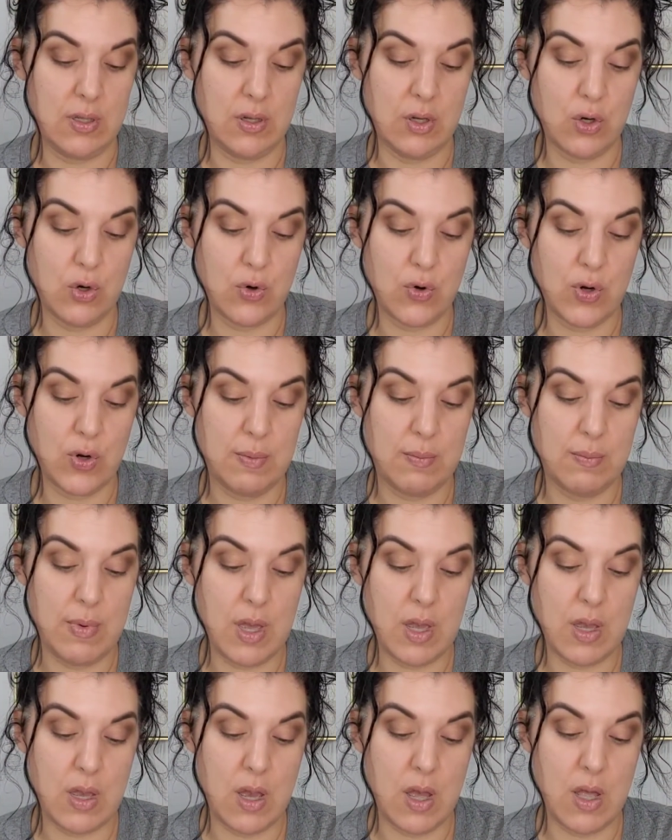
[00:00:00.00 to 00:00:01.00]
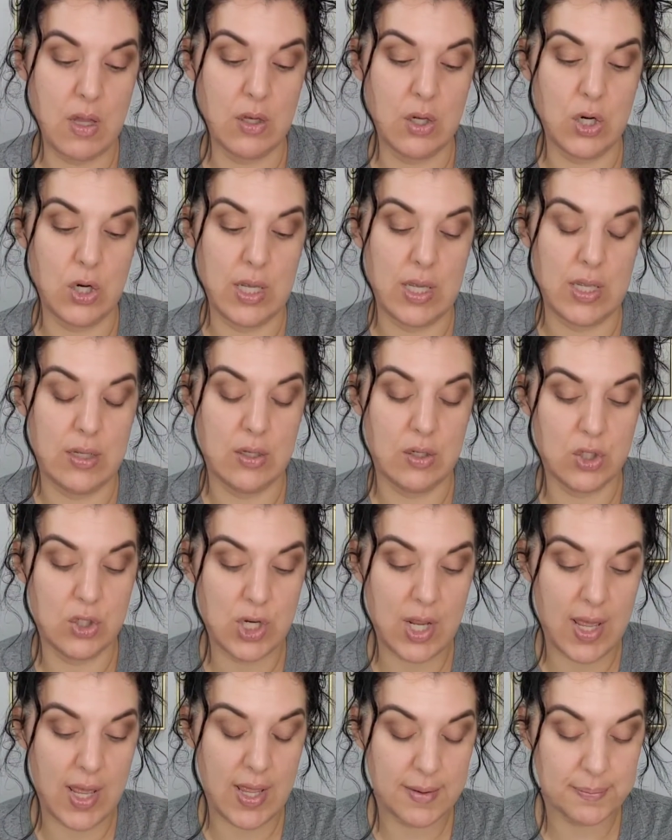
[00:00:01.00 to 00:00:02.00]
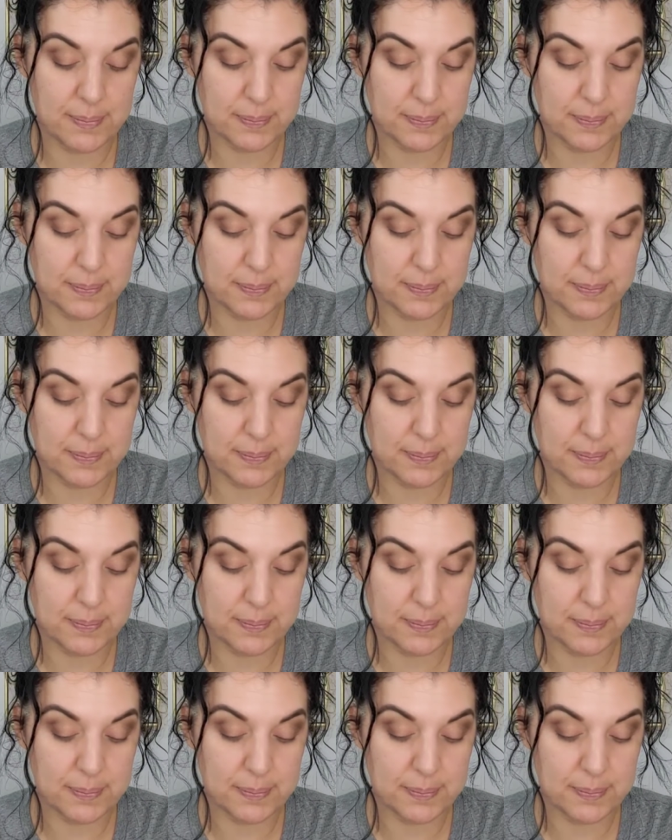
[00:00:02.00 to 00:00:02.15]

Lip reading: cream color in Jet.